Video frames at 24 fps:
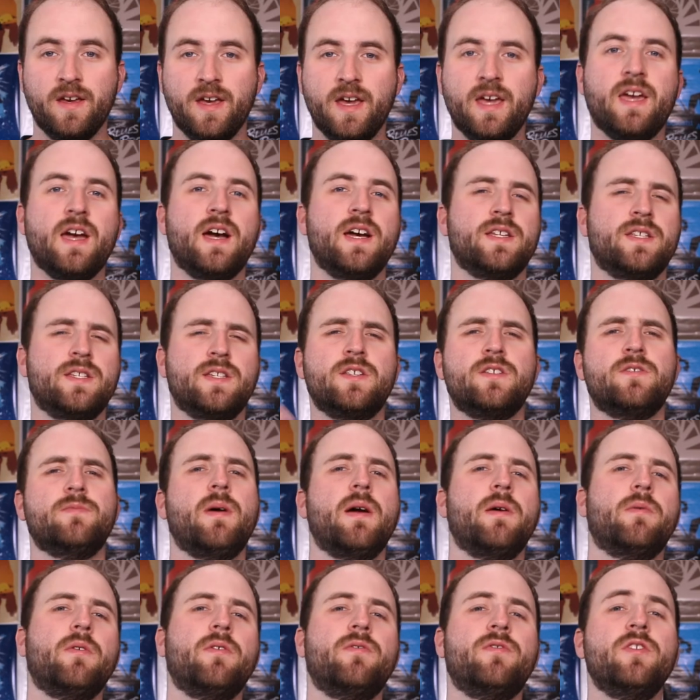Hey guys, this is
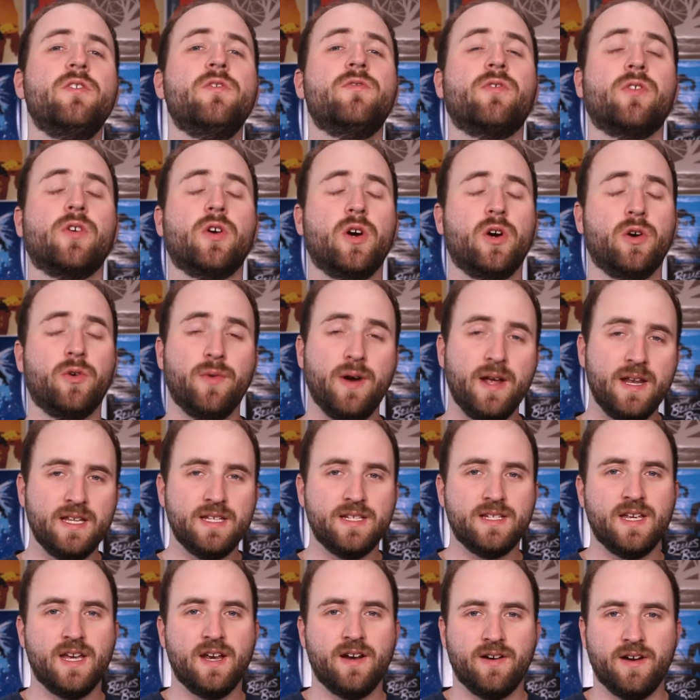my review for
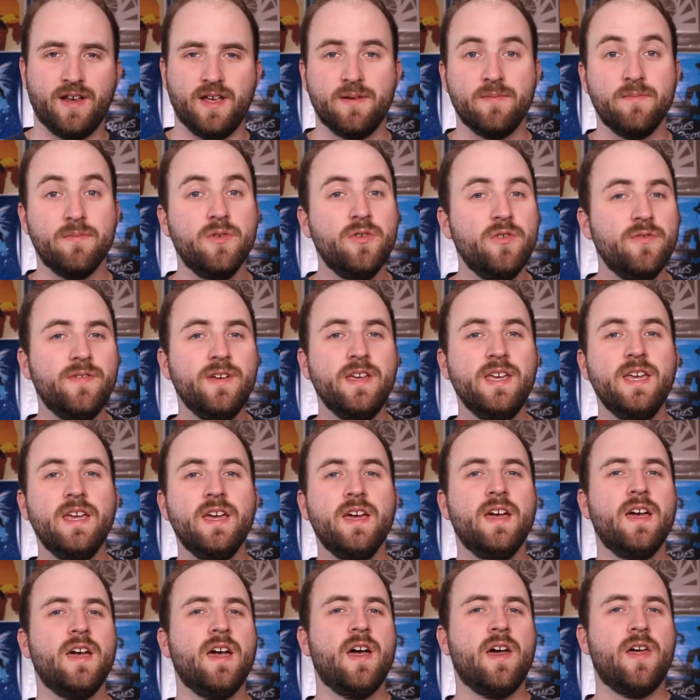Hereditary, a movie
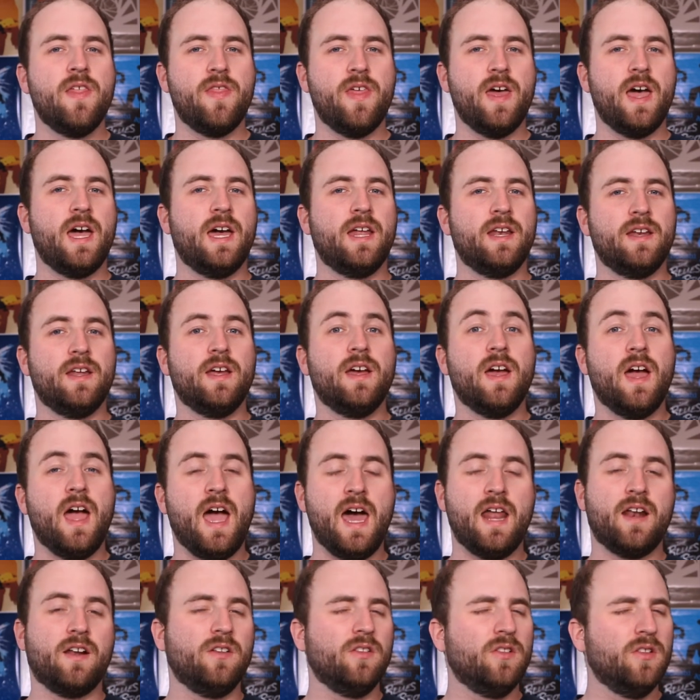that
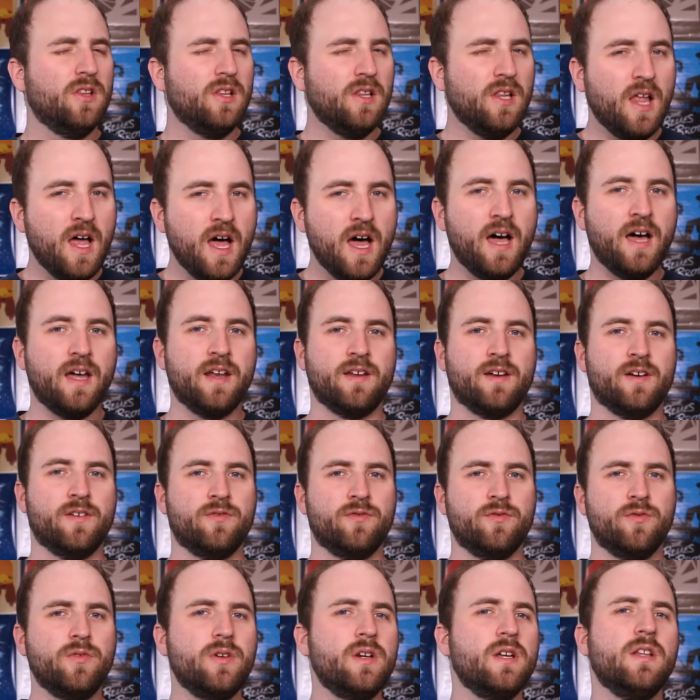had a lot of
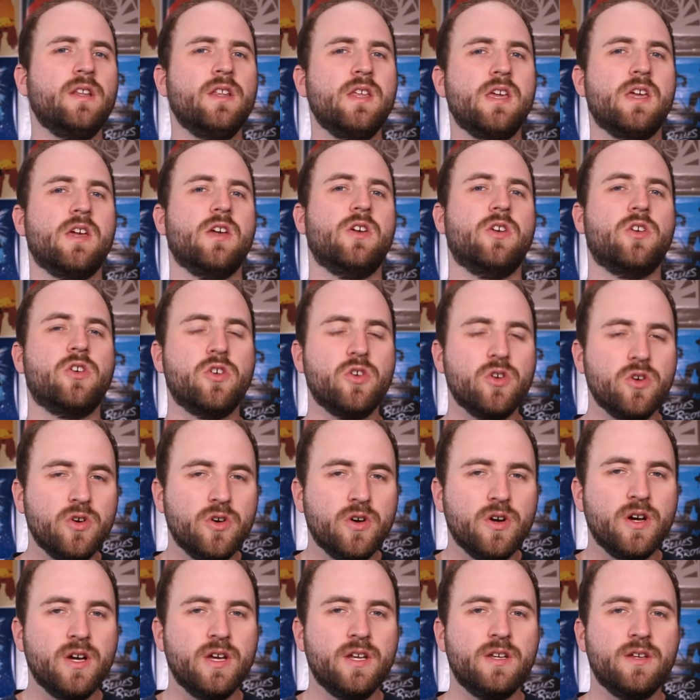really
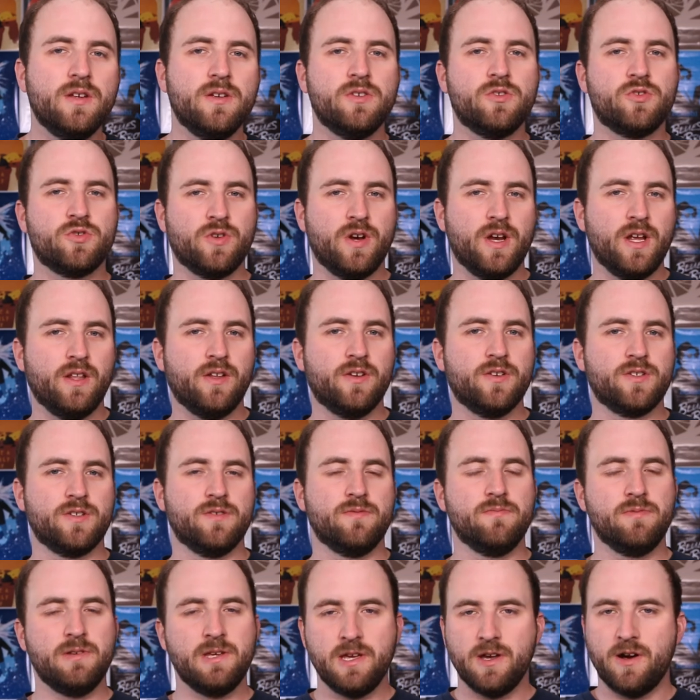good trailers
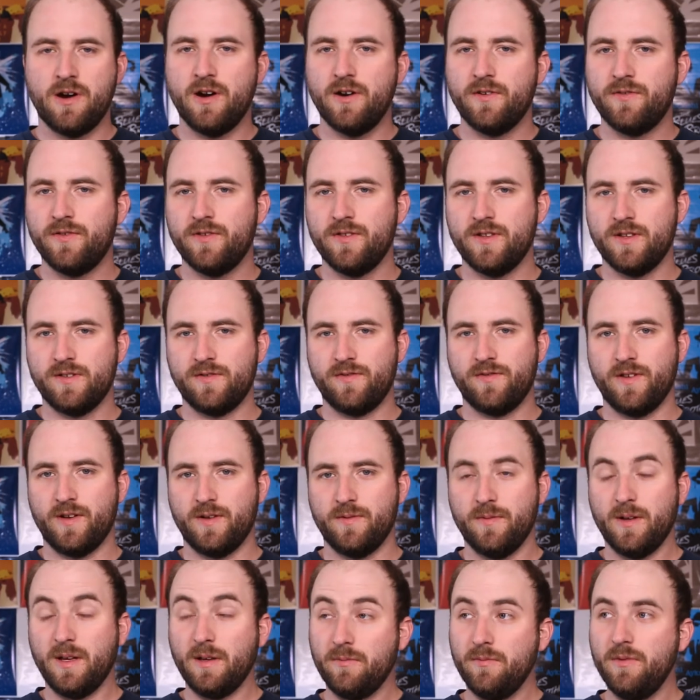and P R for this
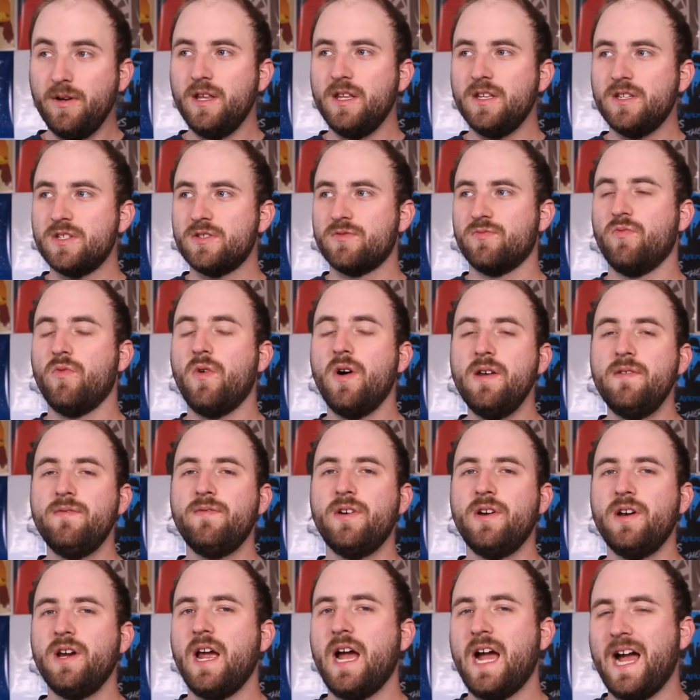film. Like, really just one
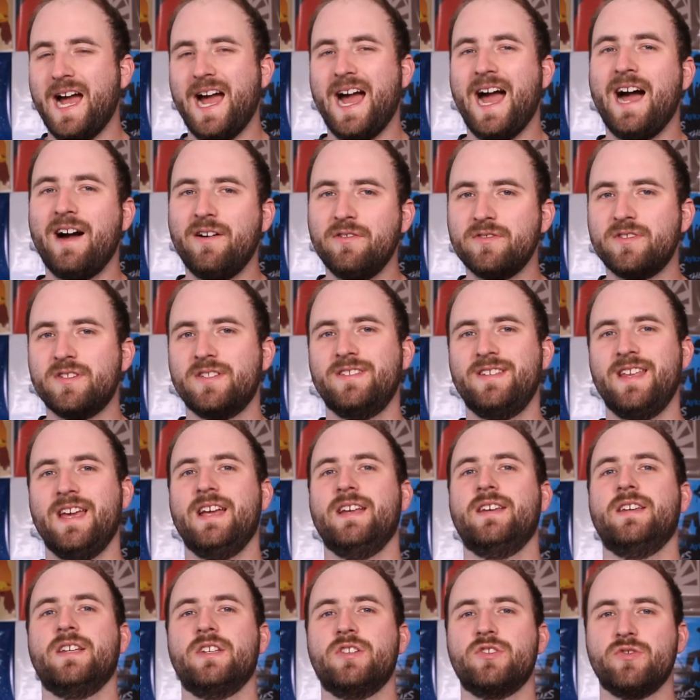very
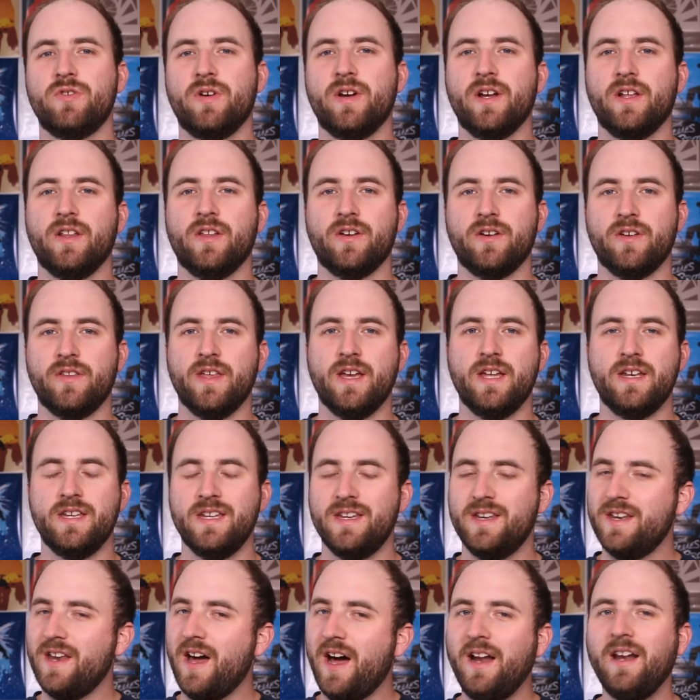outstanding trailer that
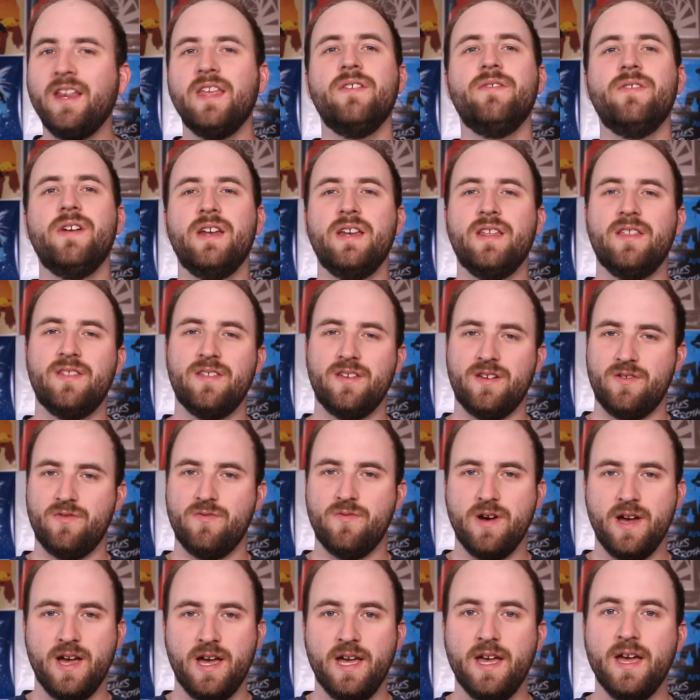did not give anything
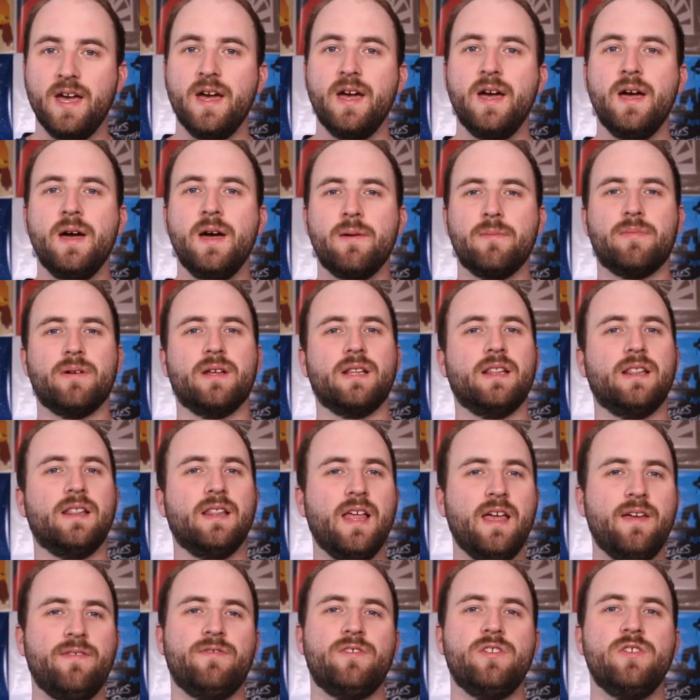away, but
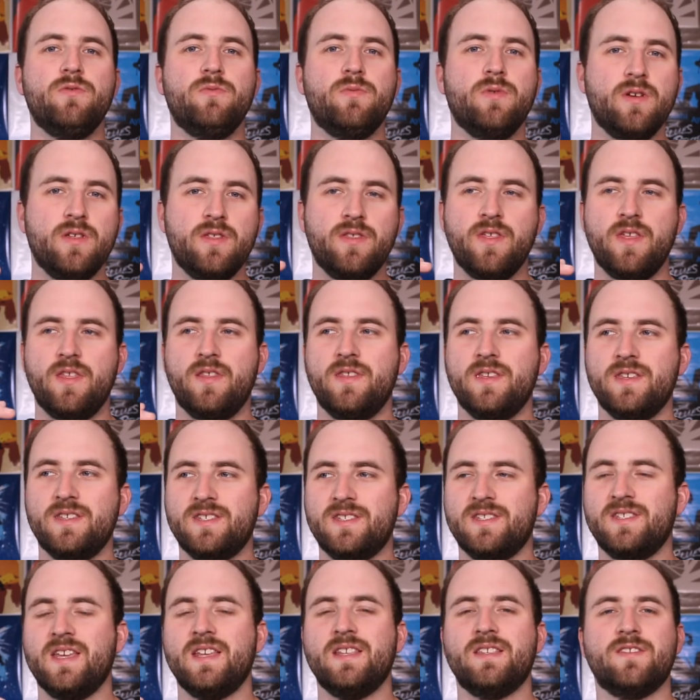left you with this
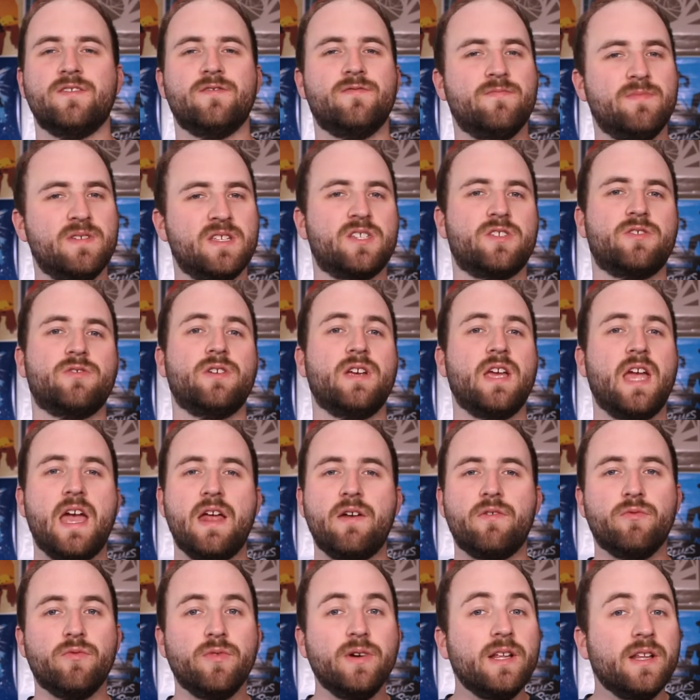sense of mystery
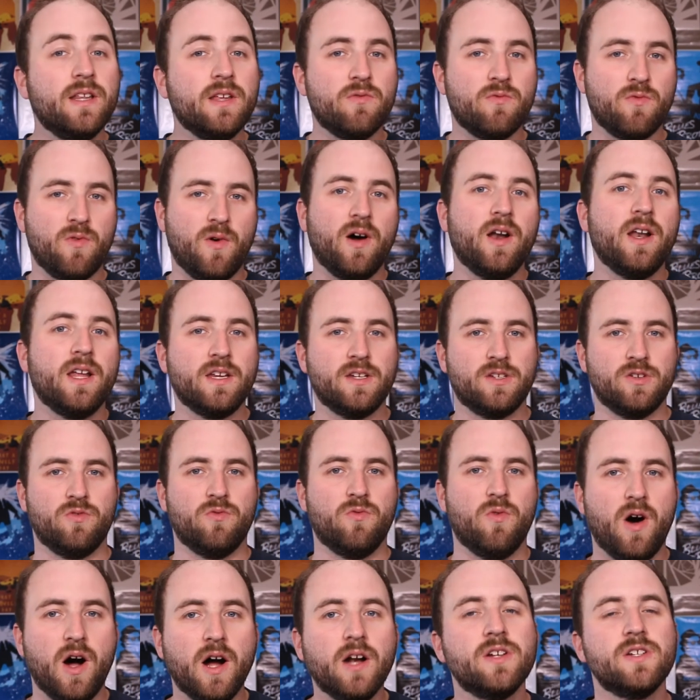and really wanting to
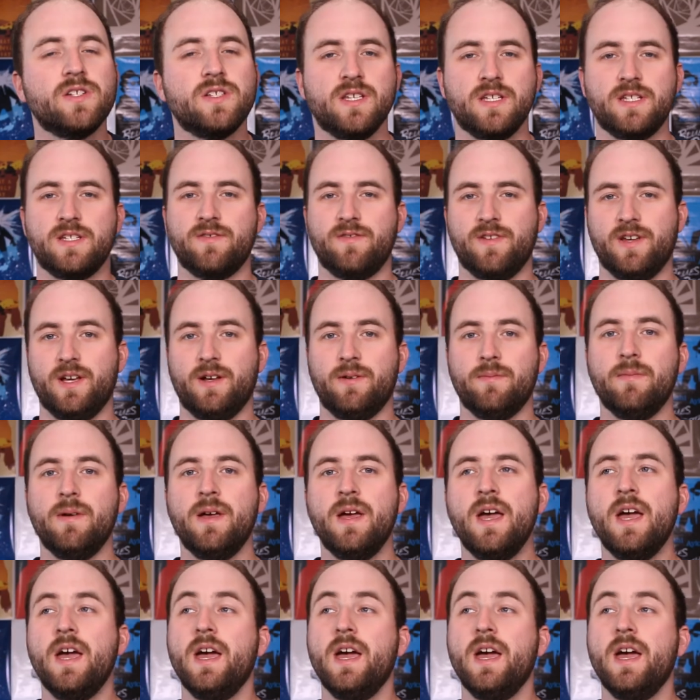watch this film.